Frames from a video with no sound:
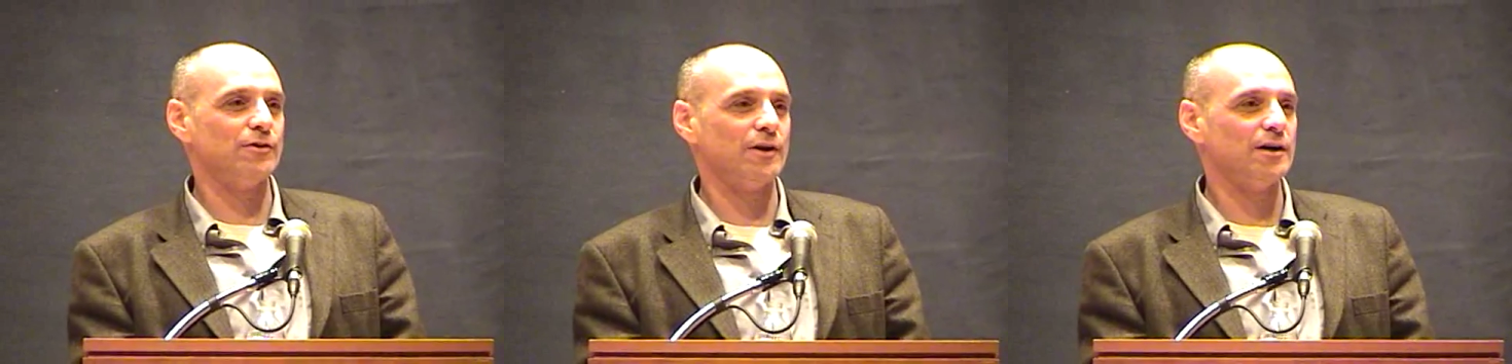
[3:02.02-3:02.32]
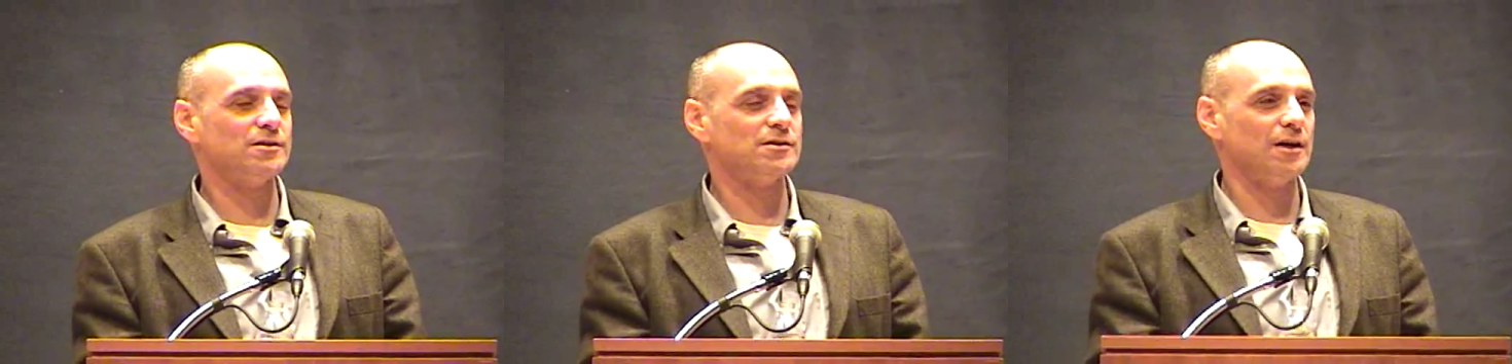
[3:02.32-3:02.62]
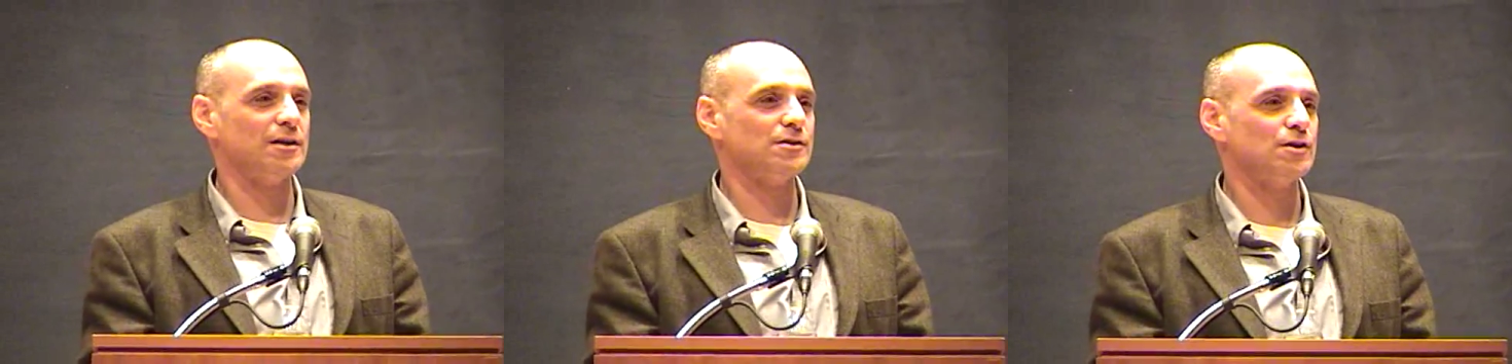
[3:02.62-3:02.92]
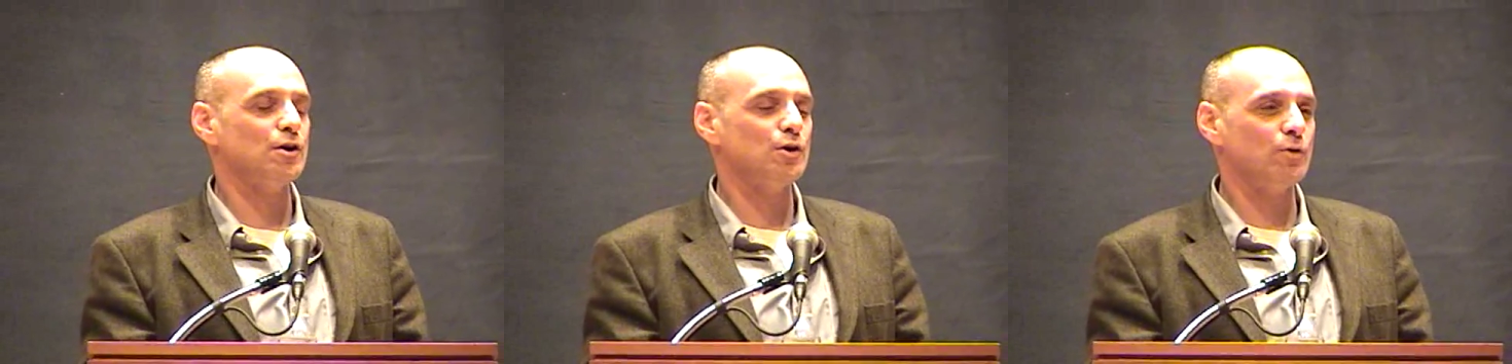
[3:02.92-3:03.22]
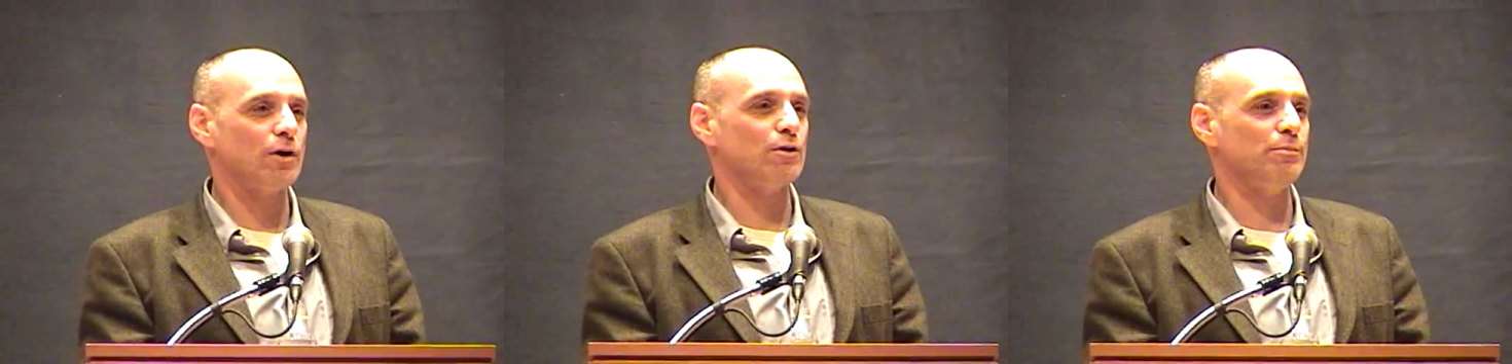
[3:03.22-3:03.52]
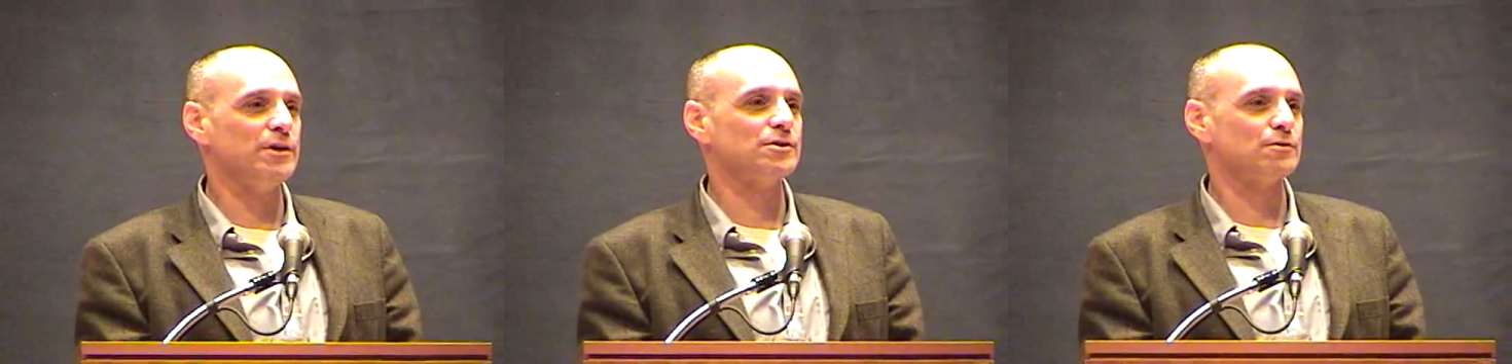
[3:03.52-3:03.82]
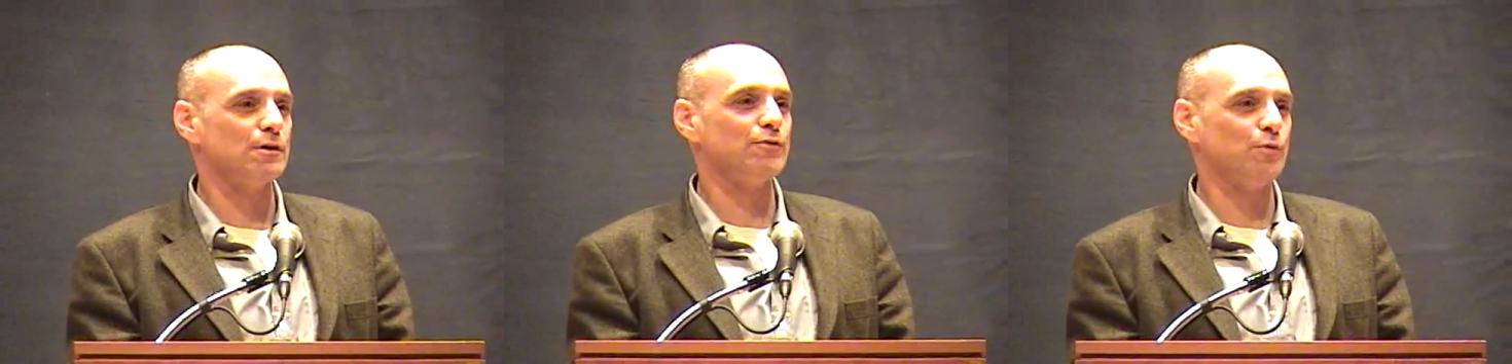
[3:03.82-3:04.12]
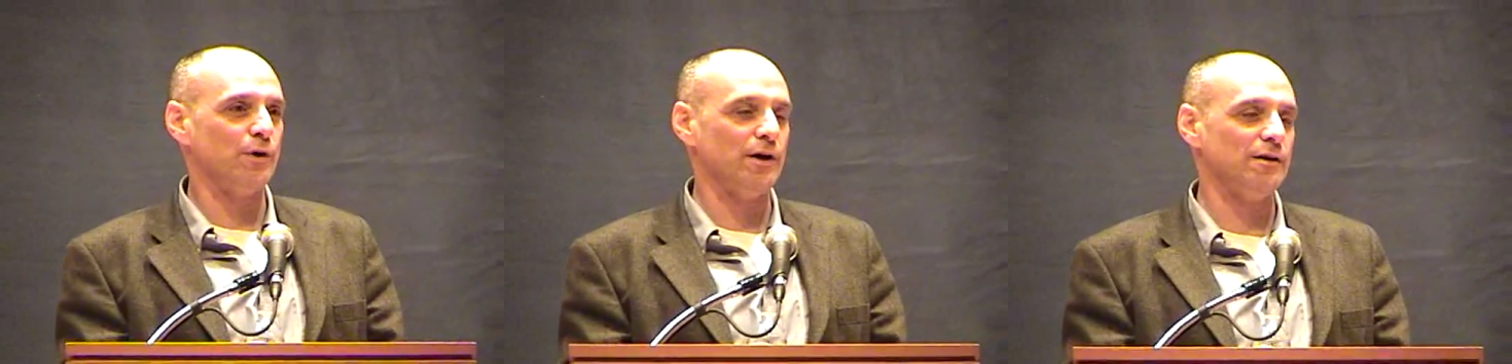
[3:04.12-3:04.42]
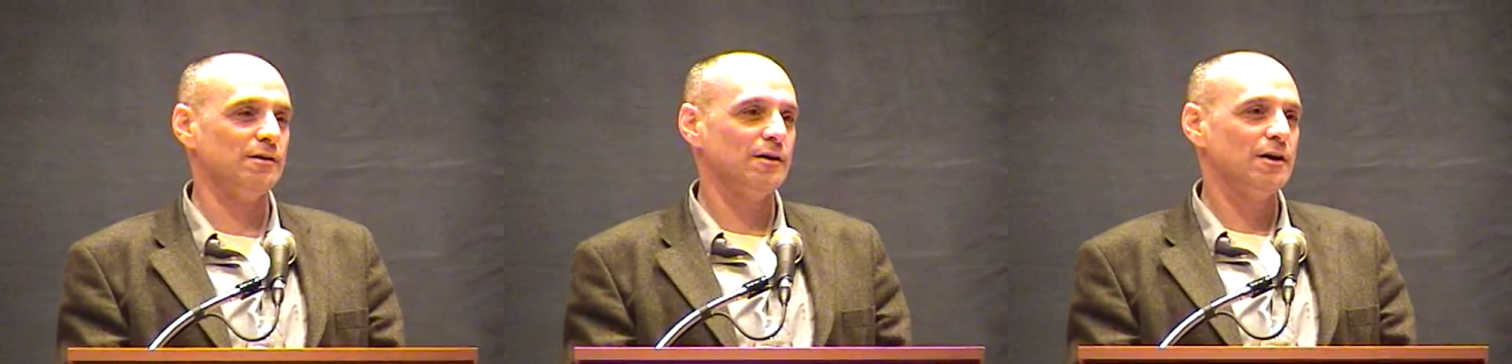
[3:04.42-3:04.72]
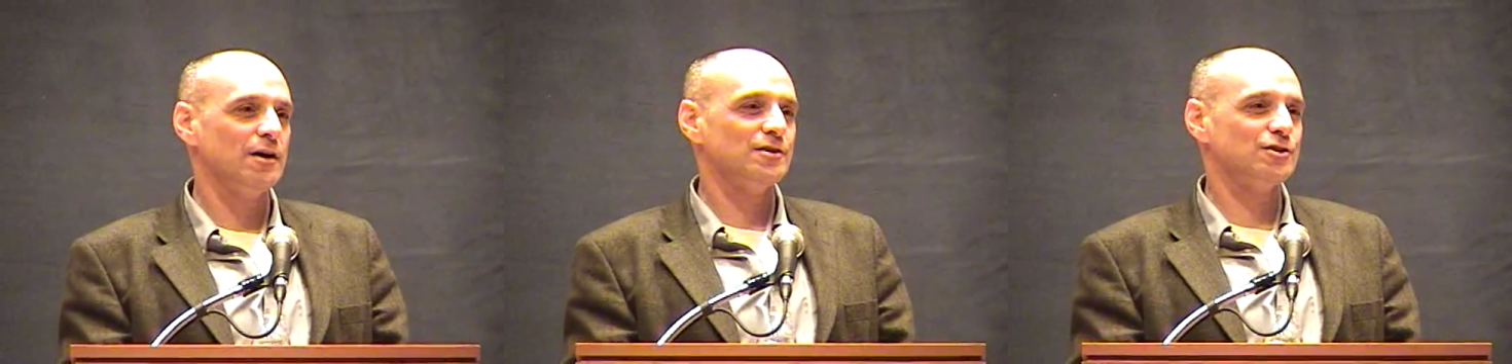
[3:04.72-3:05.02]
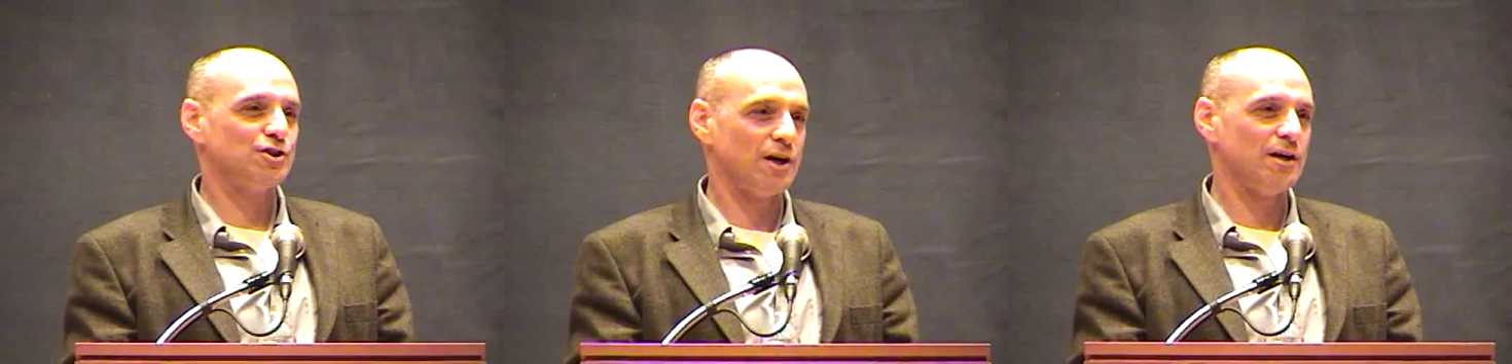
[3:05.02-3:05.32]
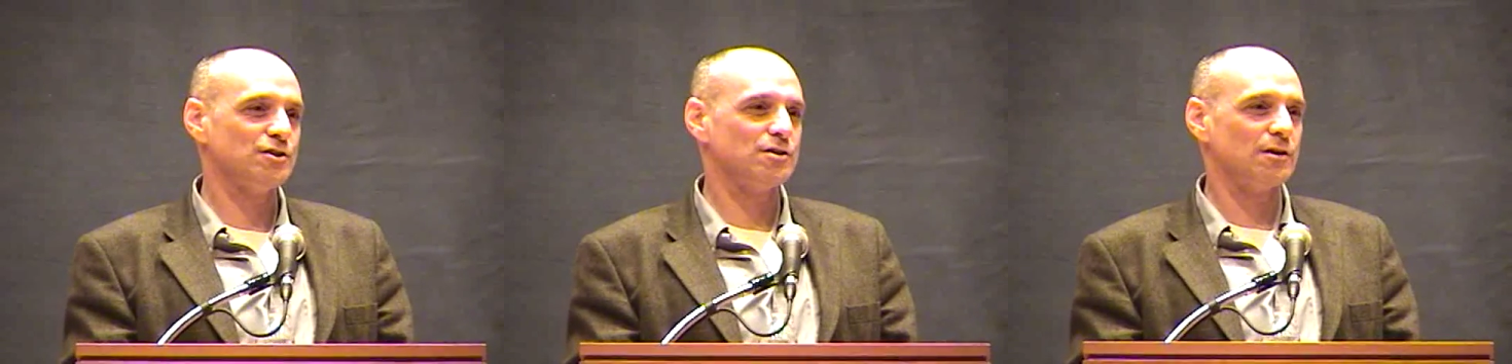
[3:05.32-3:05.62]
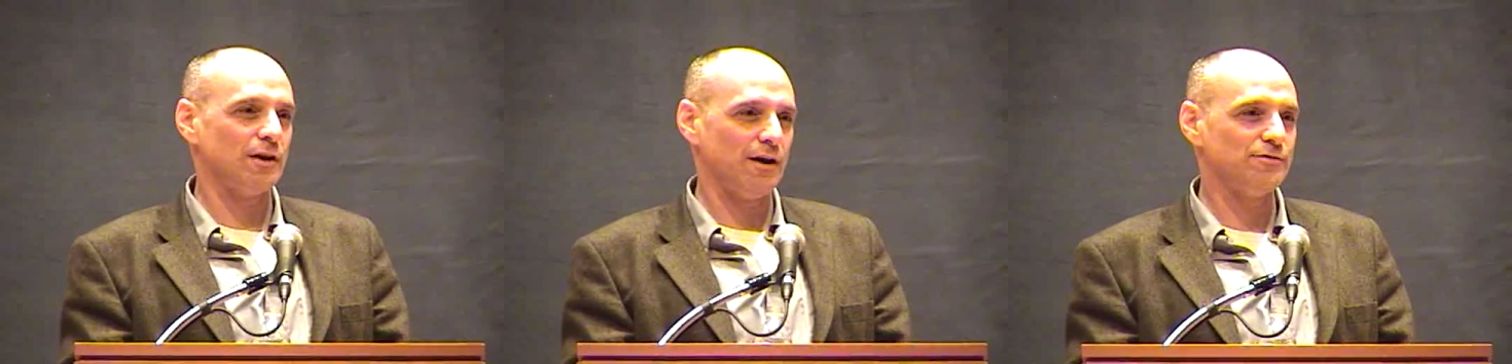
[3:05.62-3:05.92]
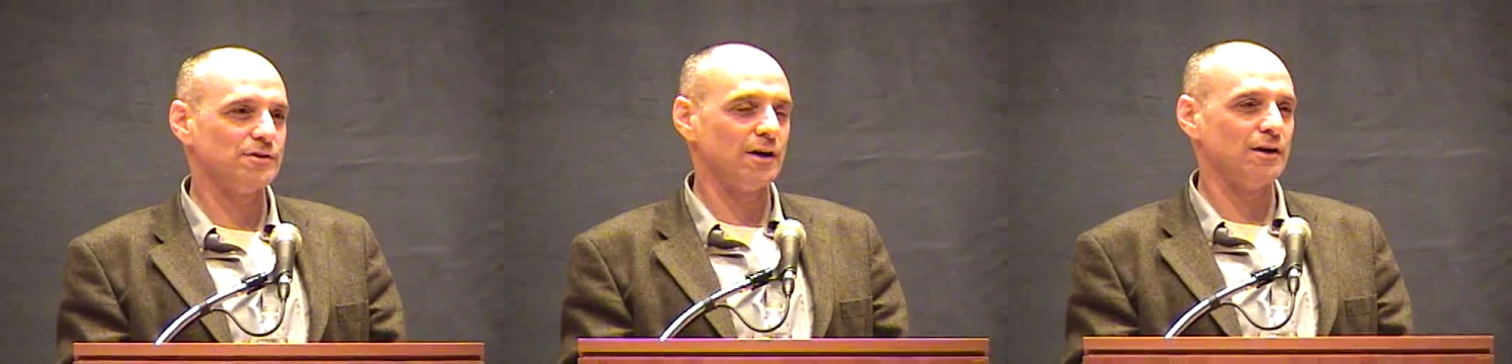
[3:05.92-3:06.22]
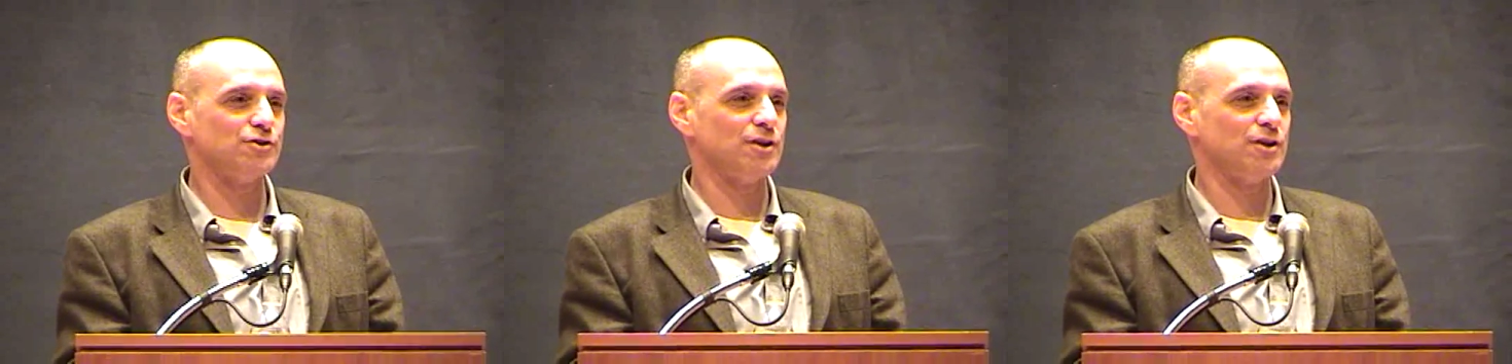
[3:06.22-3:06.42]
in the United States who are obese or overweight to change their lifestyle,